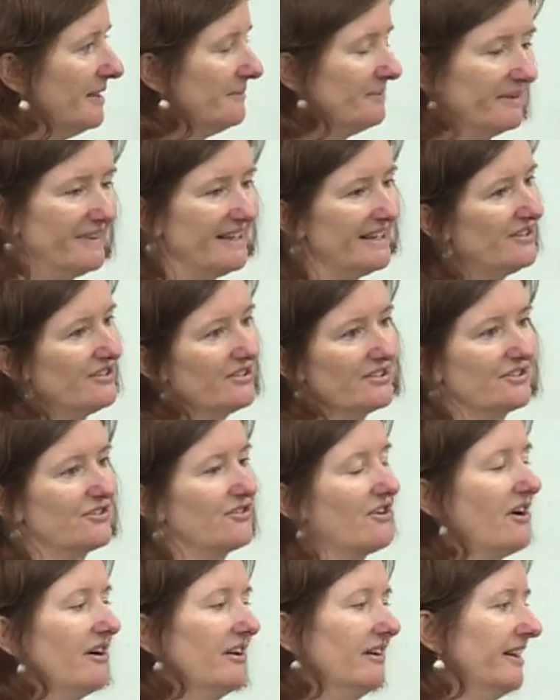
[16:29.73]
But that's just
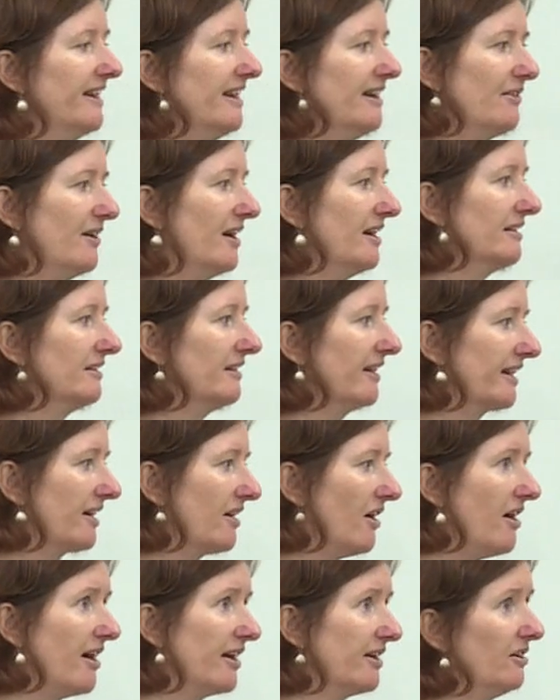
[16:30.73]
trial and error.
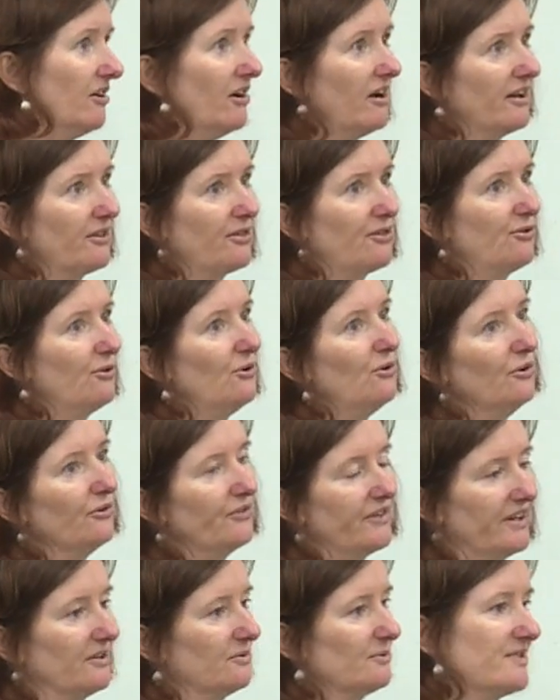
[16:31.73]
Like I
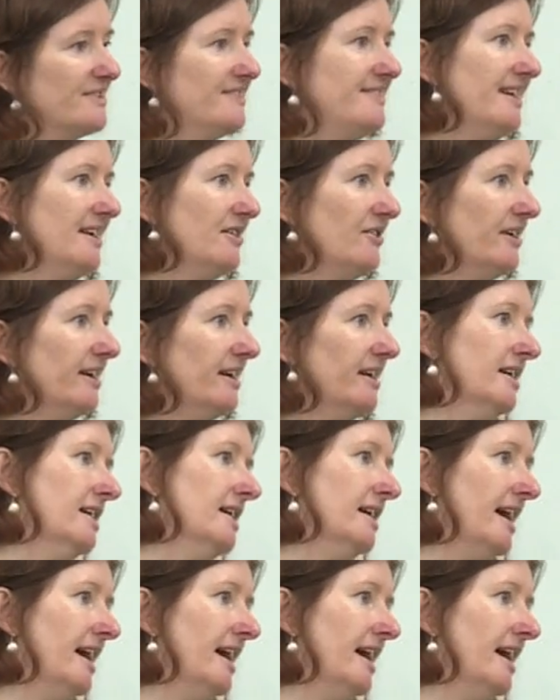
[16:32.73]
thought that it was dairy